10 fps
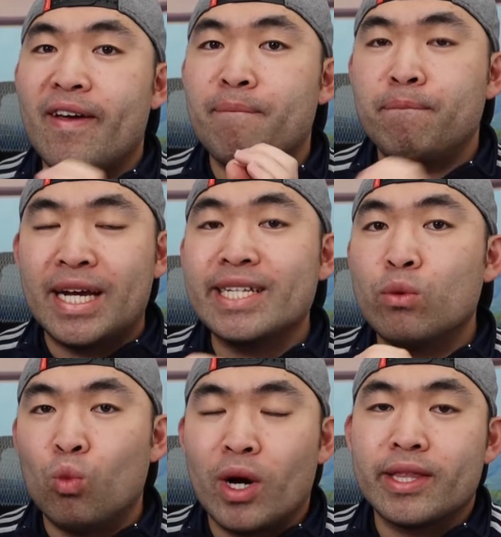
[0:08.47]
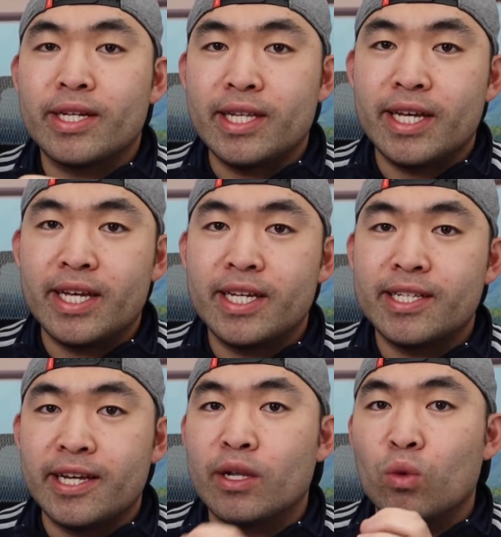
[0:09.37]
and basically what this
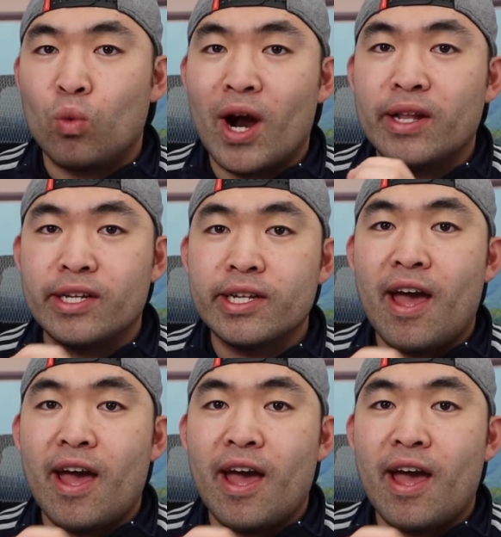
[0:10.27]
is is a wireless